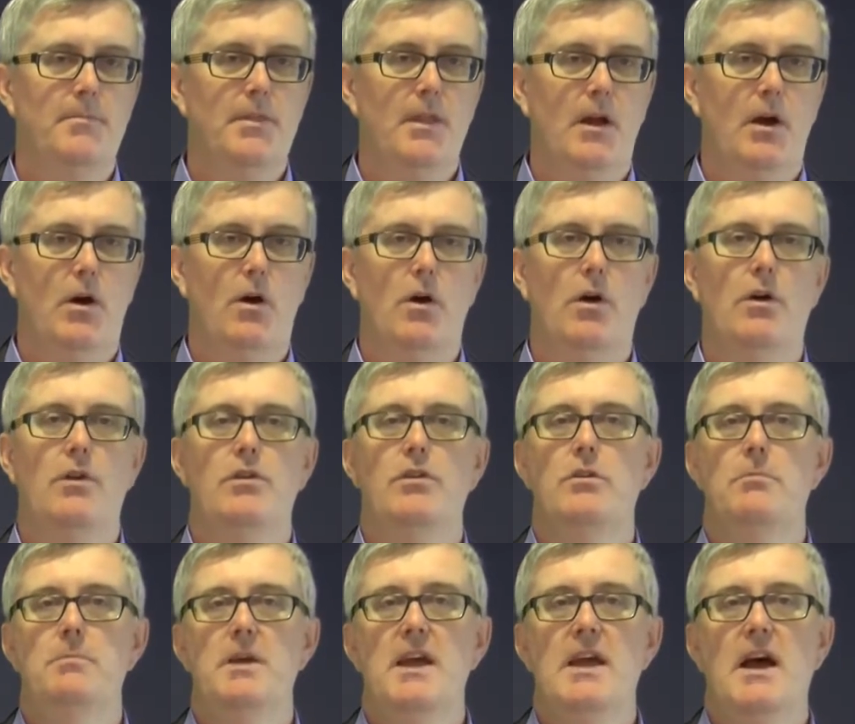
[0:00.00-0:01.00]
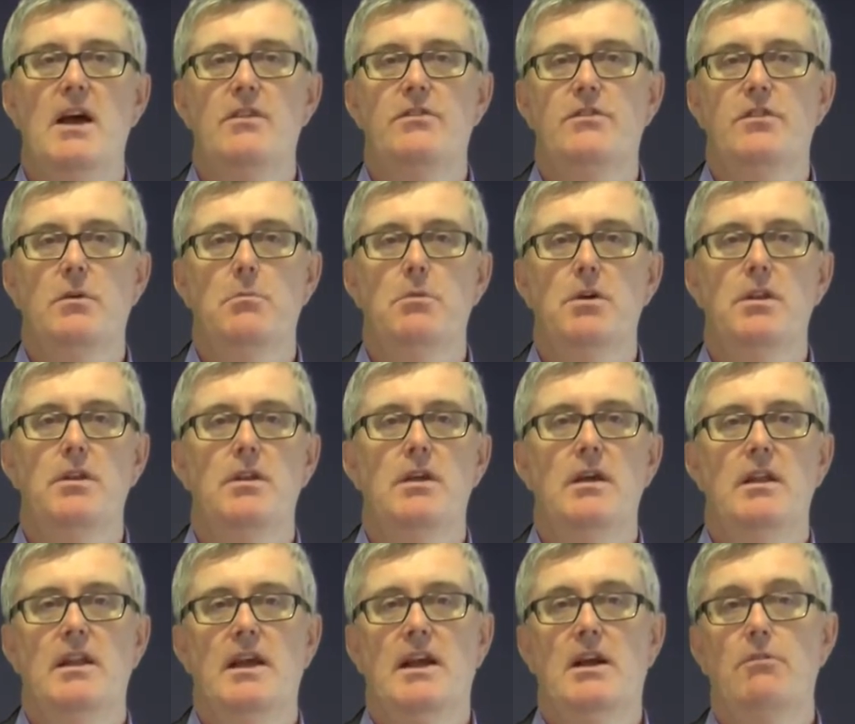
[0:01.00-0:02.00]
or you may ask someone
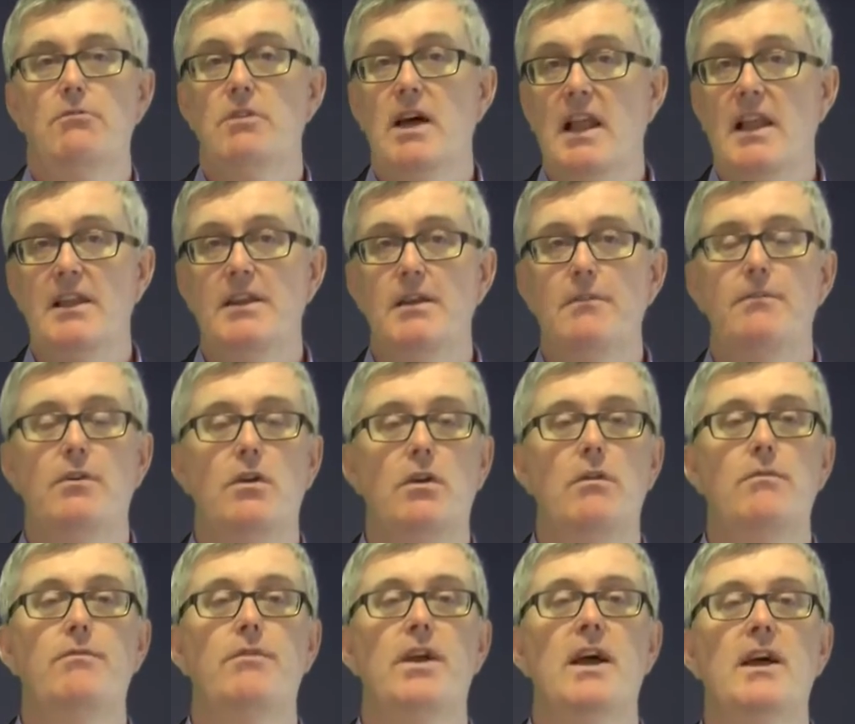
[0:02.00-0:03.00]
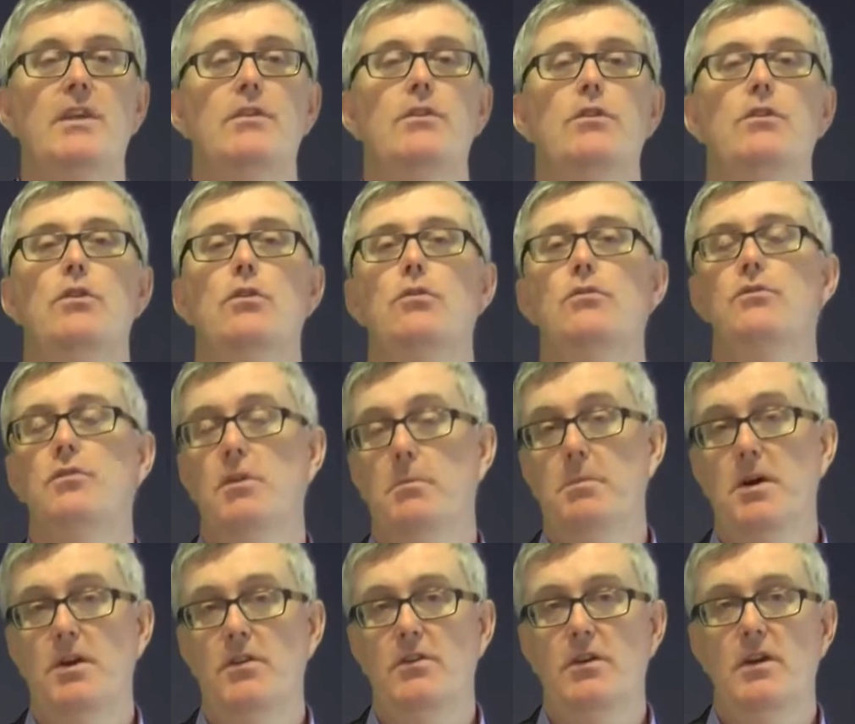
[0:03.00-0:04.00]
like a relative or a friend who knows
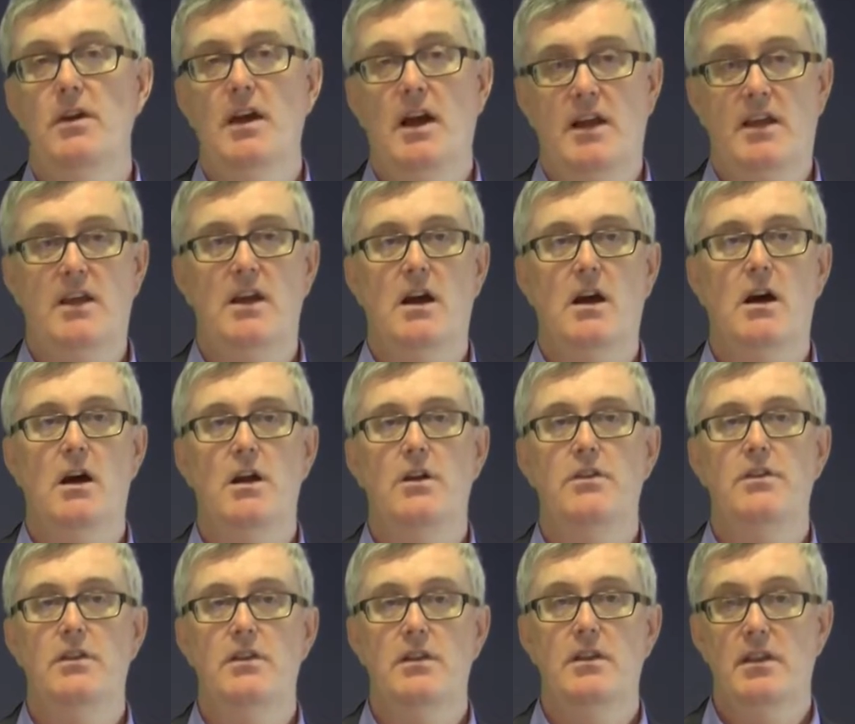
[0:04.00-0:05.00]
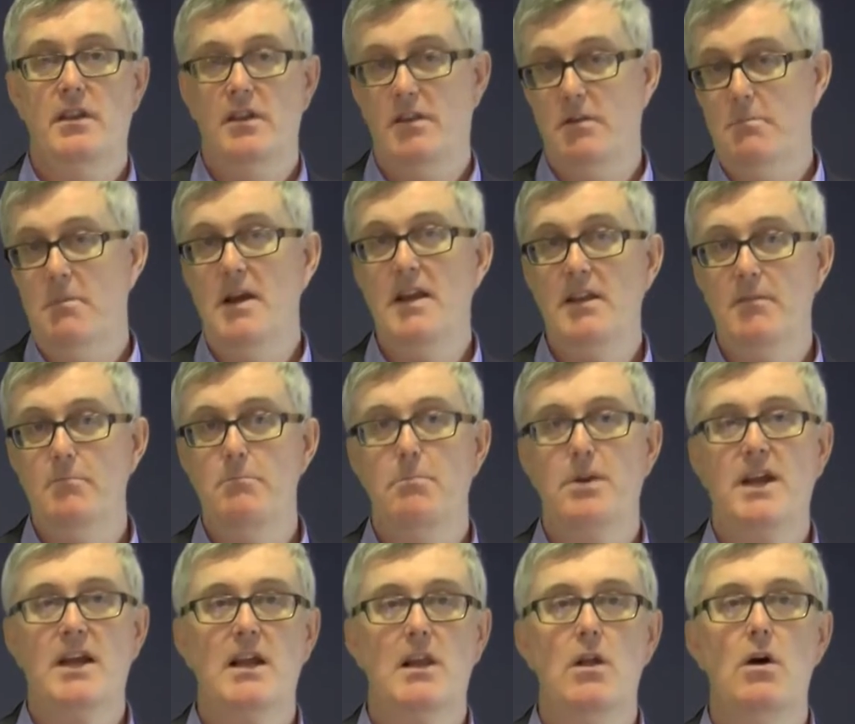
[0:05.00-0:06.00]
about a car that you might even
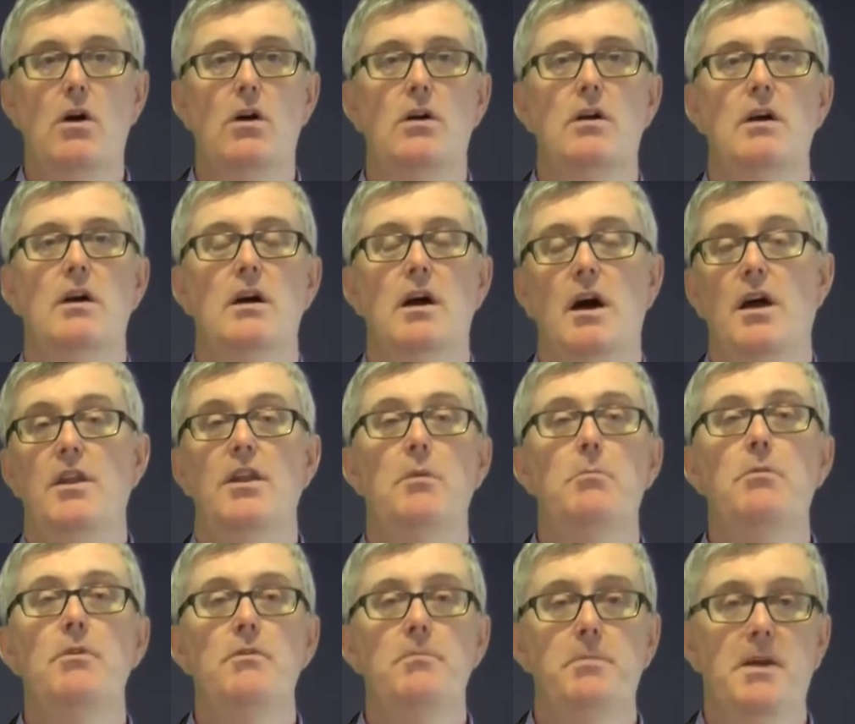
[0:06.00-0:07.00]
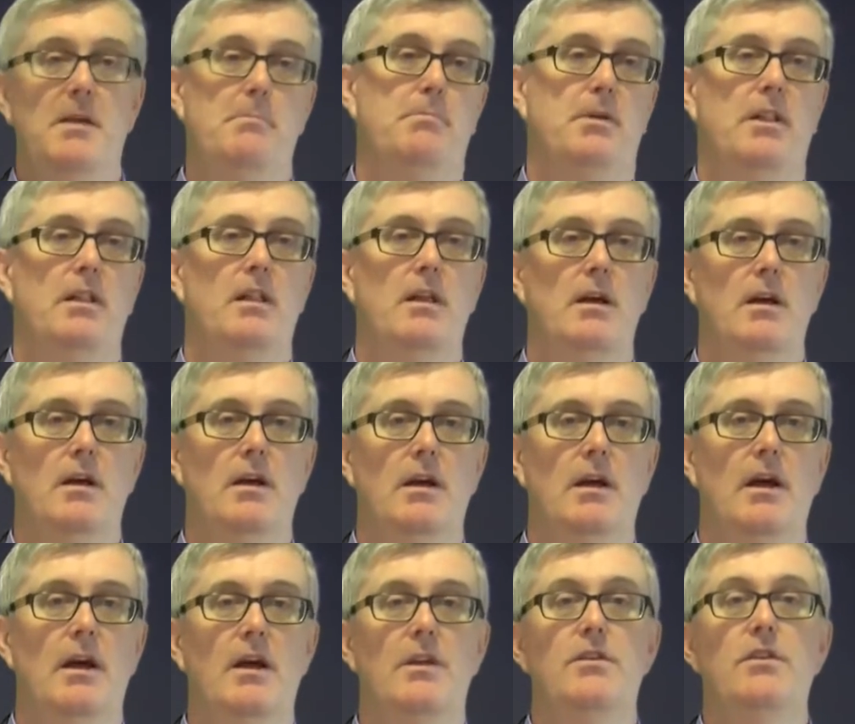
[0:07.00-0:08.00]
bring along a number of people
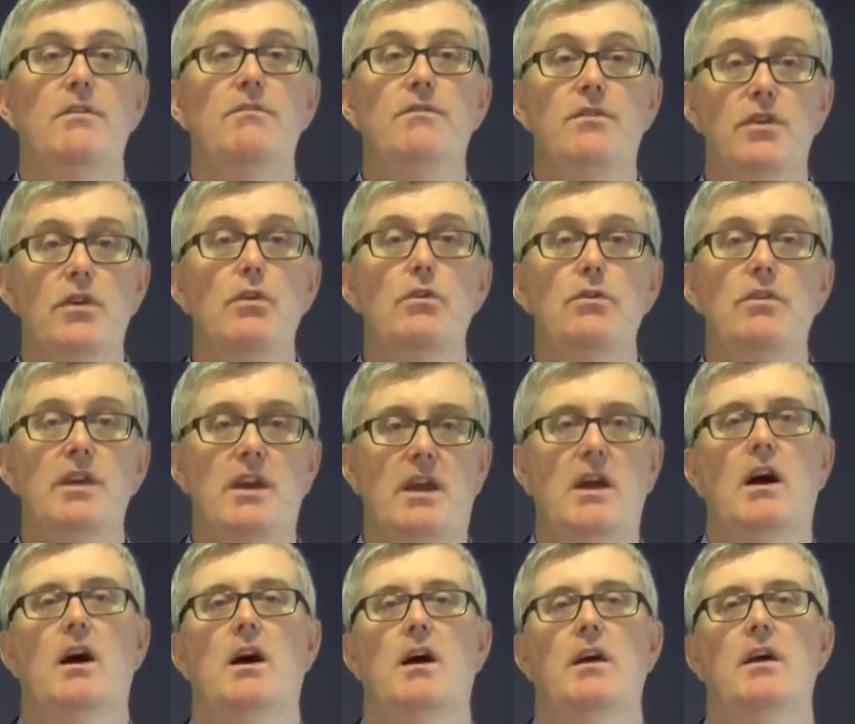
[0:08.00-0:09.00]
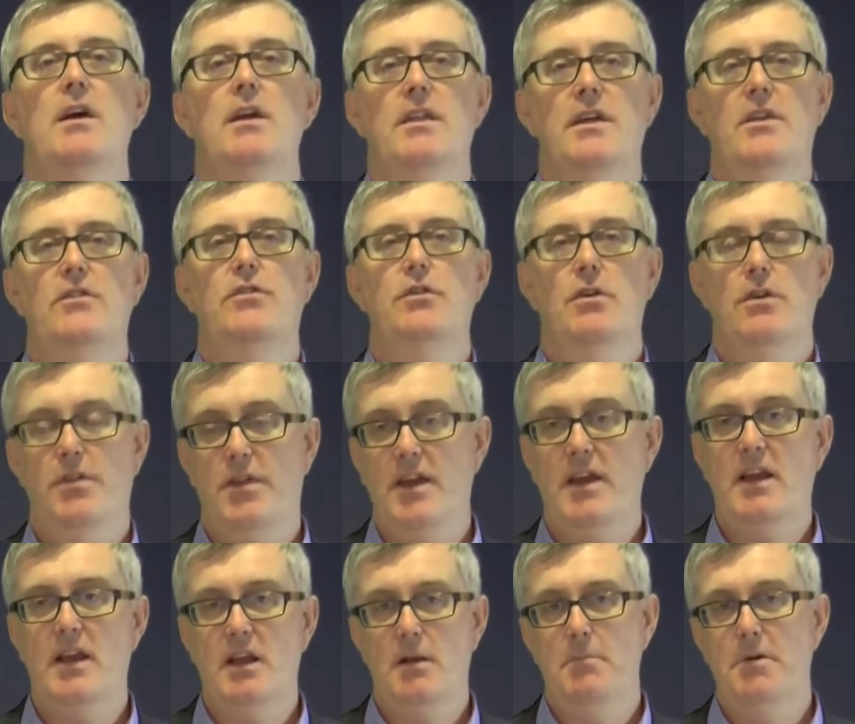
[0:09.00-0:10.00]
to view the car that you're
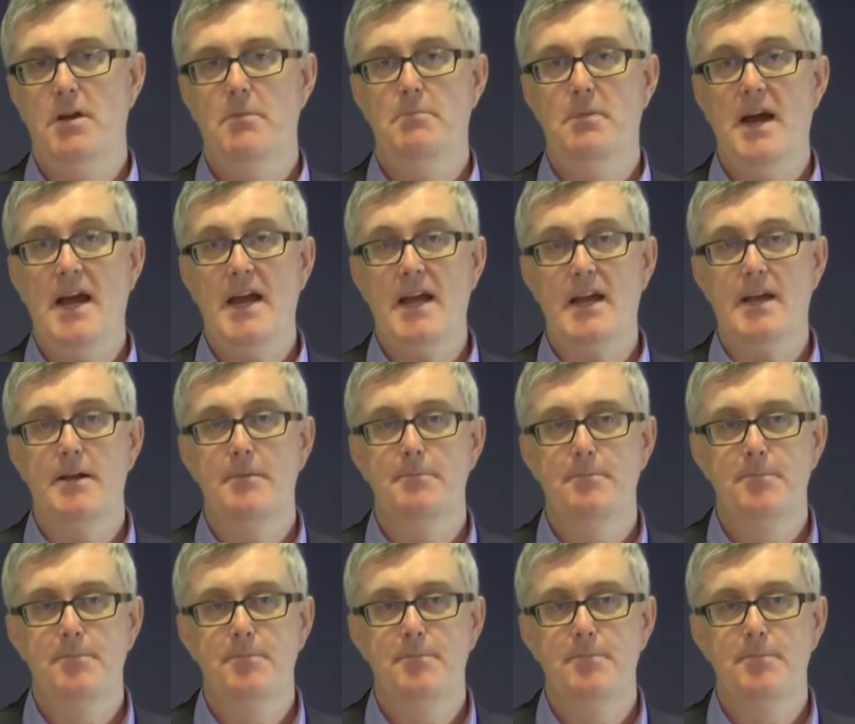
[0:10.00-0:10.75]
thinking about buying.